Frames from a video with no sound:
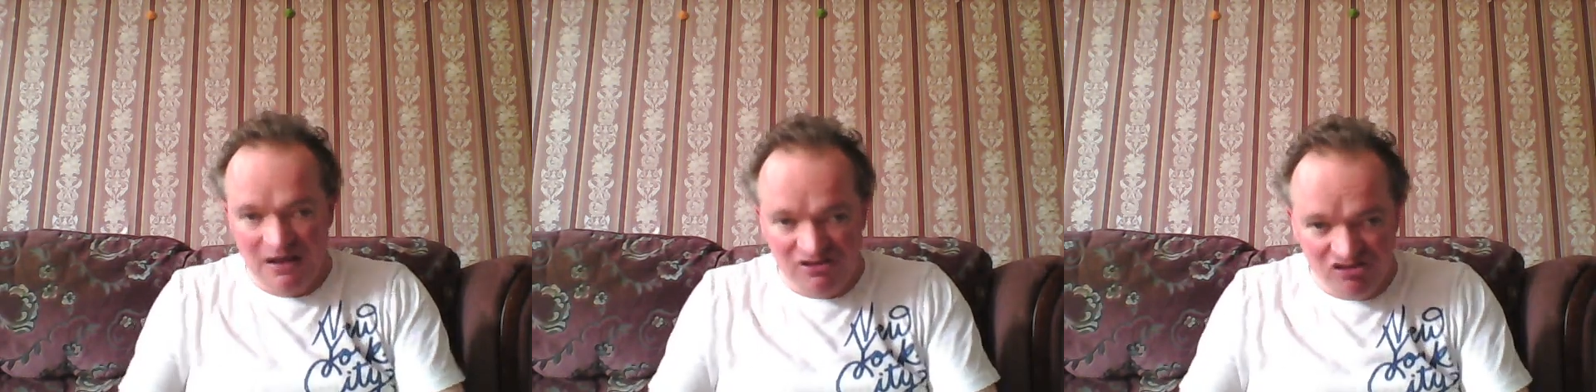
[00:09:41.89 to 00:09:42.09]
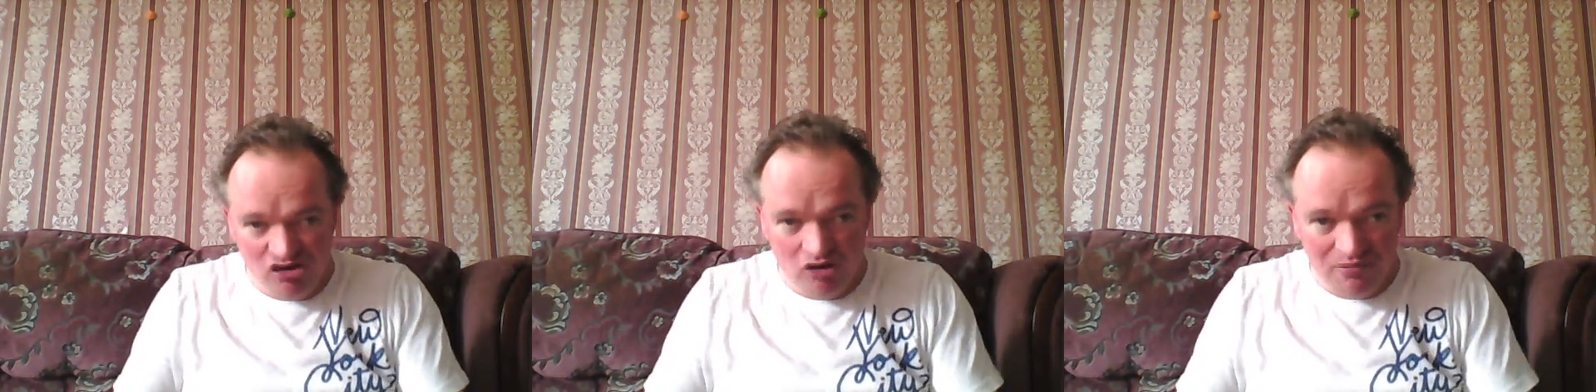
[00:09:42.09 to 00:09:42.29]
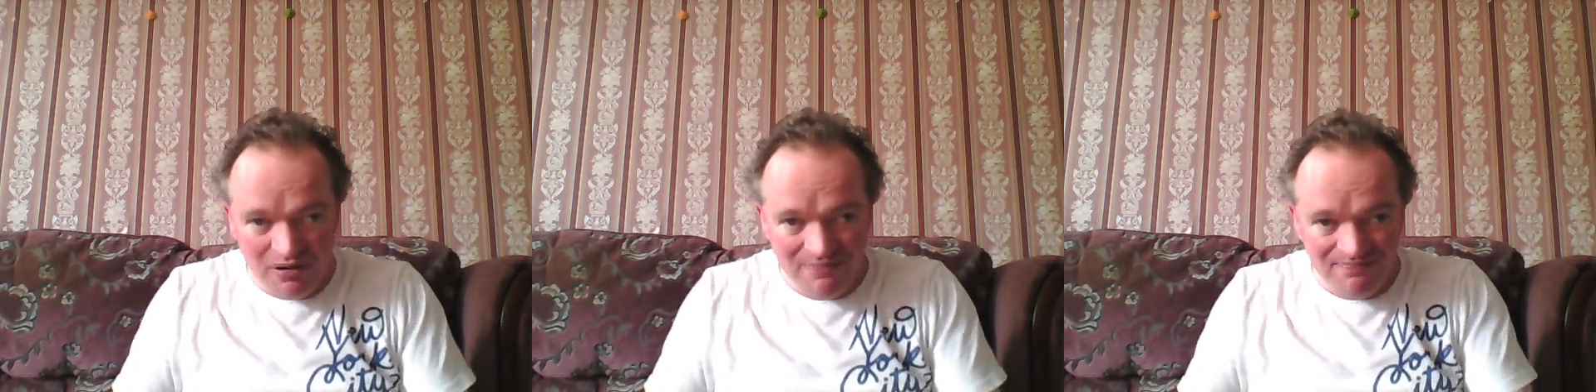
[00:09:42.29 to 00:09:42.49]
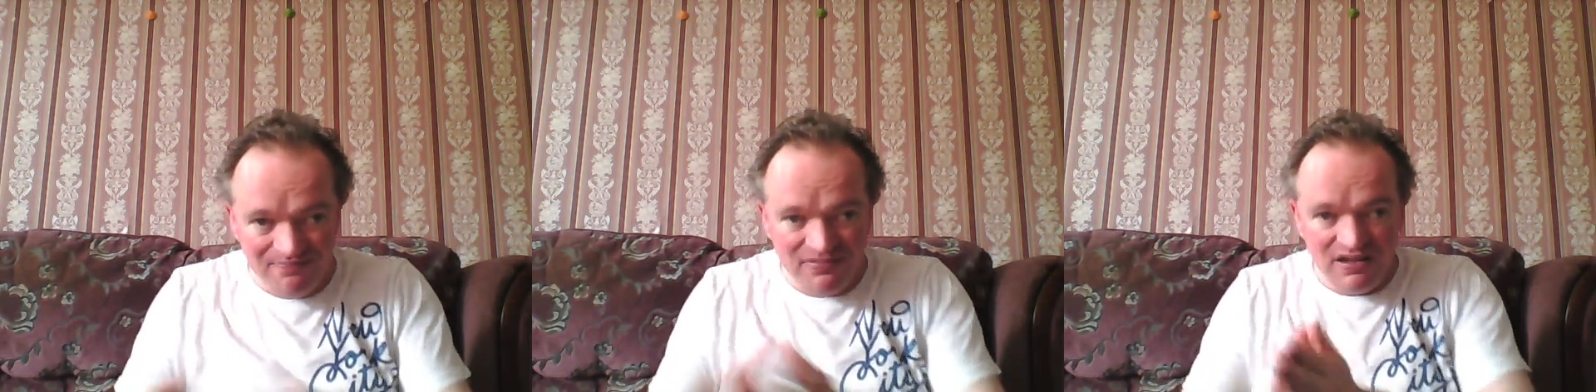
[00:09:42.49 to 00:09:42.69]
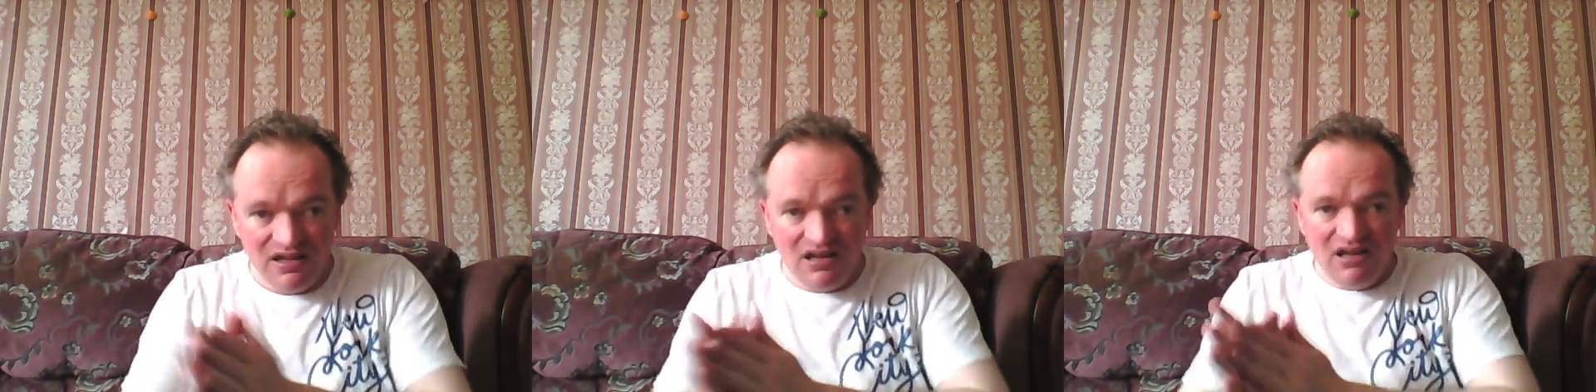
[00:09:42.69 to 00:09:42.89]
hopefully come back
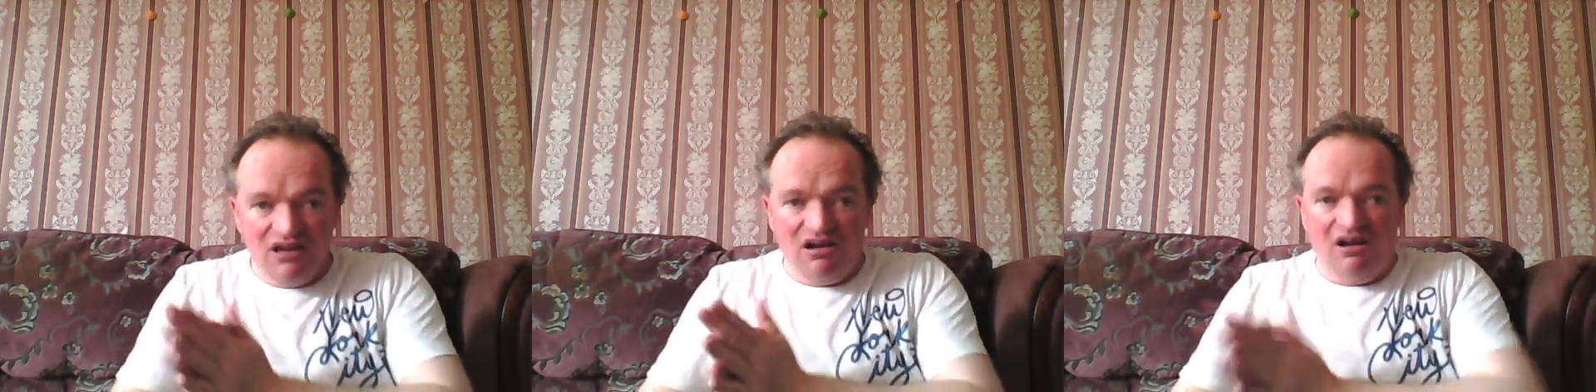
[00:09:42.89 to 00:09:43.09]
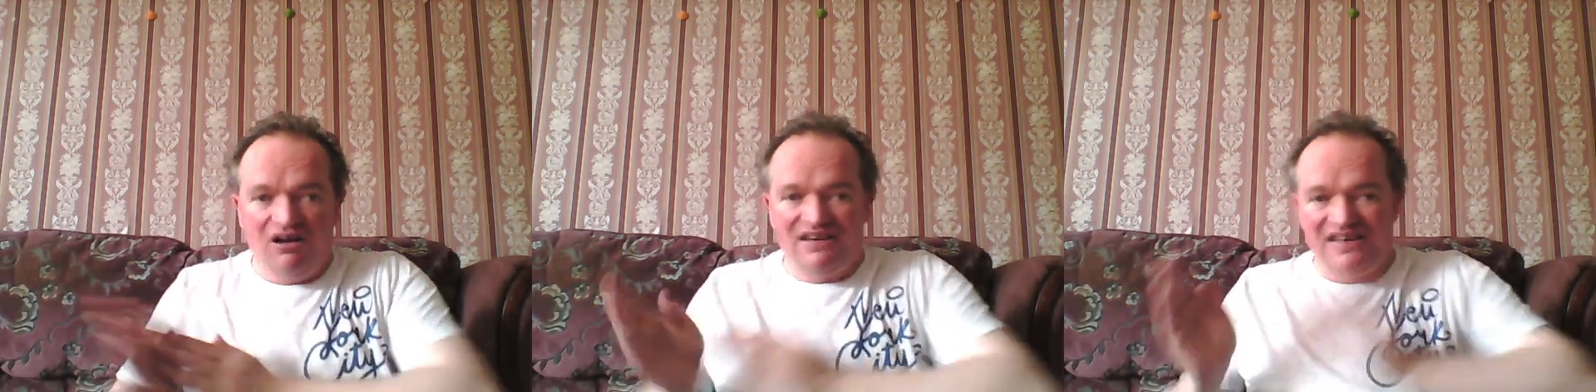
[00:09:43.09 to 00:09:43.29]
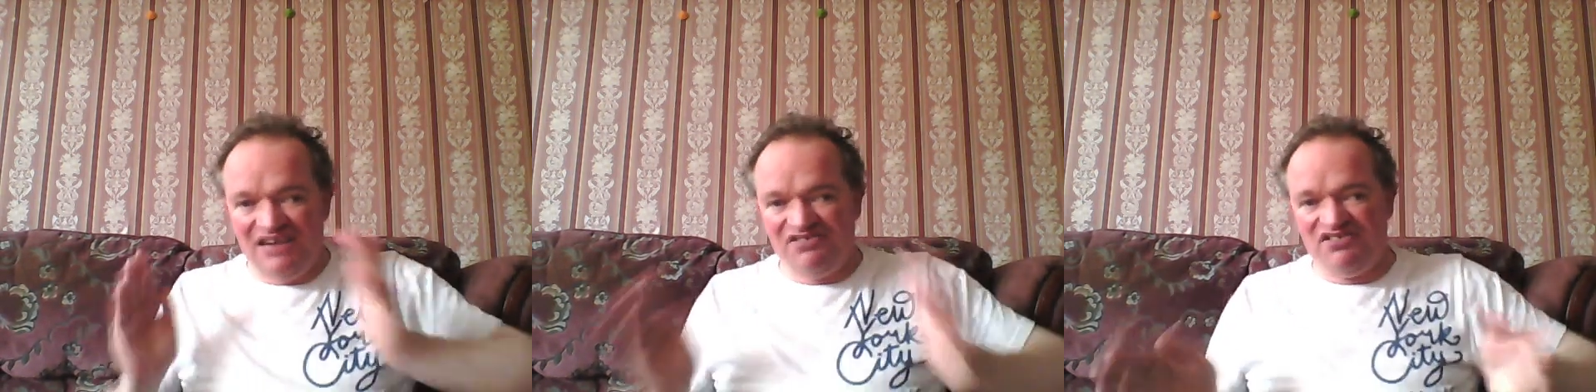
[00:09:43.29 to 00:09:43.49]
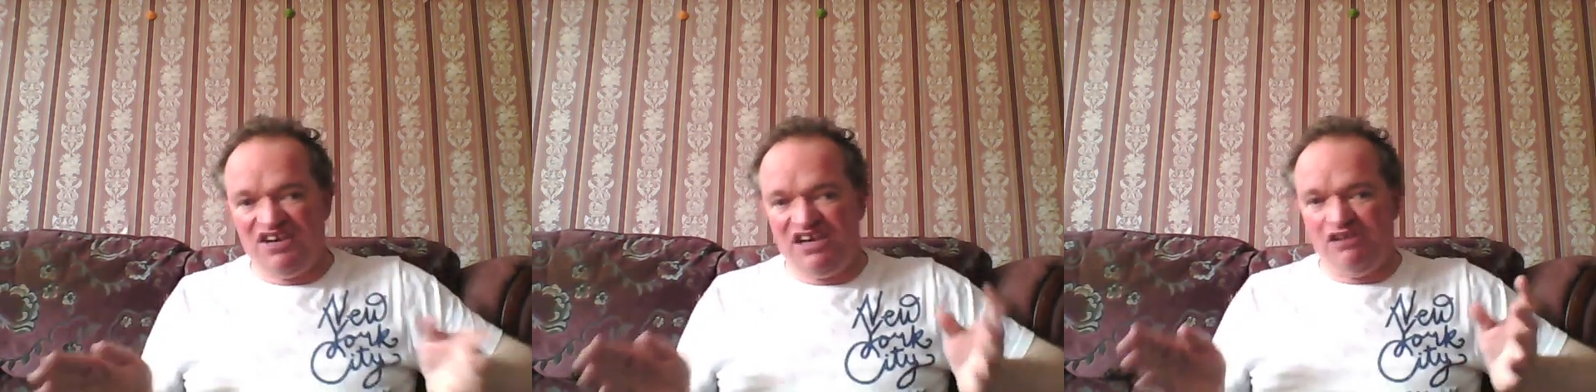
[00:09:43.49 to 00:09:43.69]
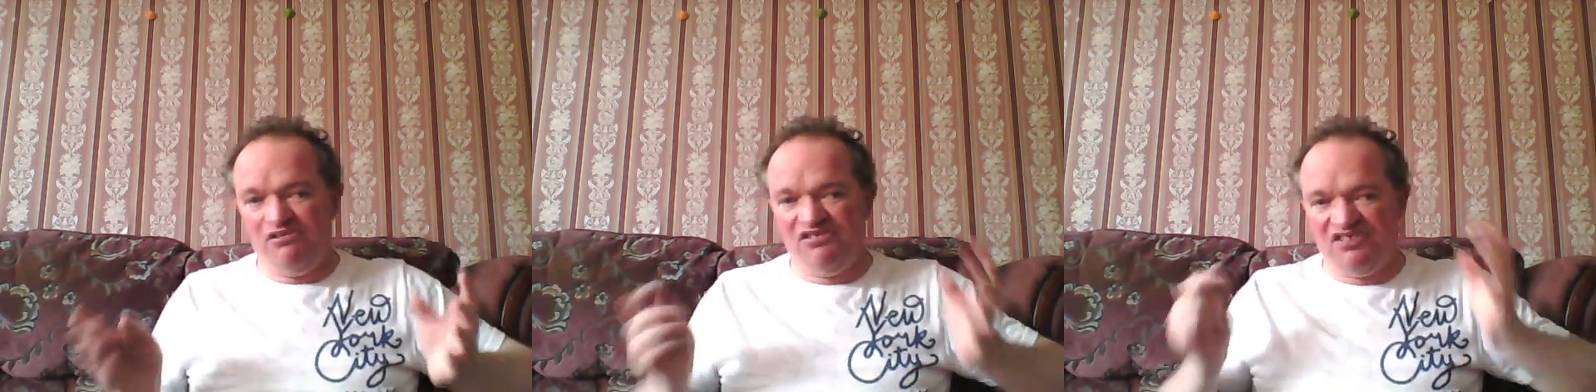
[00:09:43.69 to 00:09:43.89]
to this film and do a better
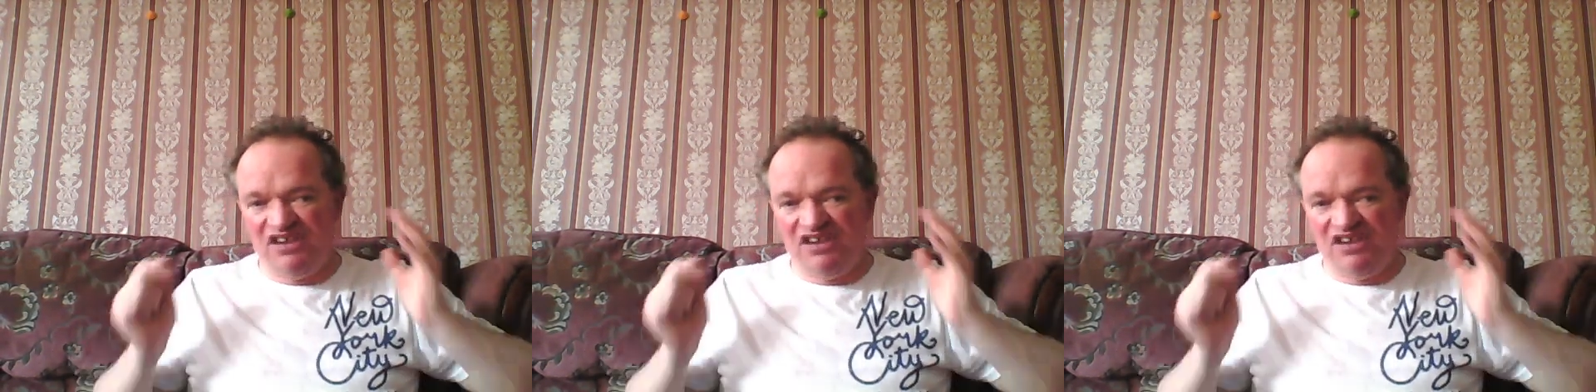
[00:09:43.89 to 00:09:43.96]
job.